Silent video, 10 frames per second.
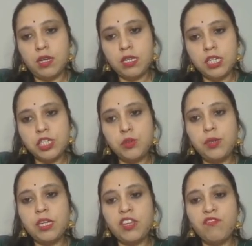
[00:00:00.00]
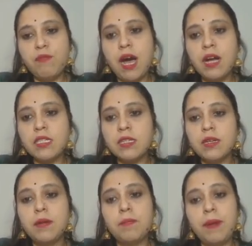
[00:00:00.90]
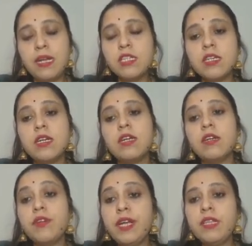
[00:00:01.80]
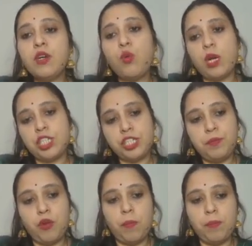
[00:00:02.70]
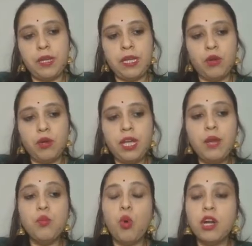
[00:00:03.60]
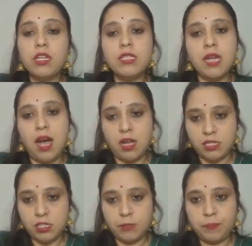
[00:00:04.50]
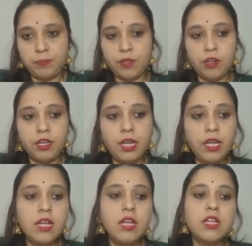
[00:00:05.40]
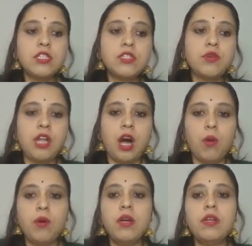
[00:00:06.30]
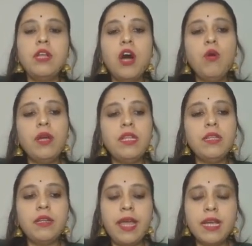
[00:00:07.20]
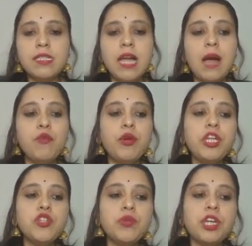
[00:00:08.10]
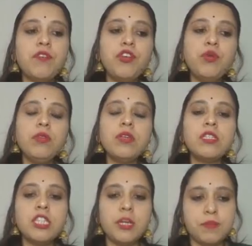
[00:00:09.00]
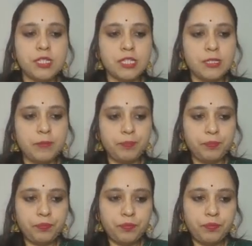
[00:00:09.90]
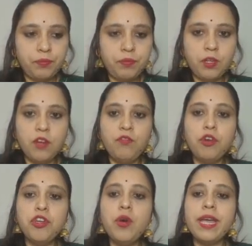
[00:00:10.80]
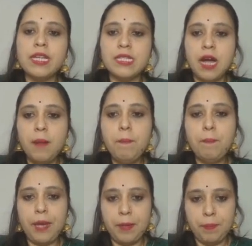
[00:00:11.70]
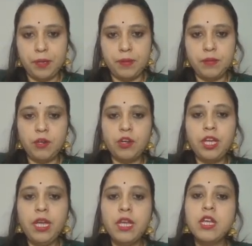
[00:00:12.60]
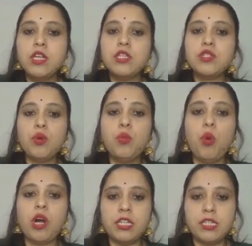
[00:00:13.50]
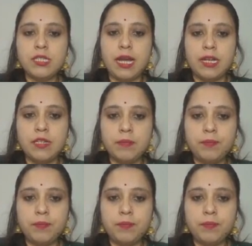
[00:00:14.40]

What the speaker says: teacher will give marks, but read the question properly, okay, and what is asked. Okay, so now in the next I'm going to give you the tips for your exam paper. Okay, so what is that?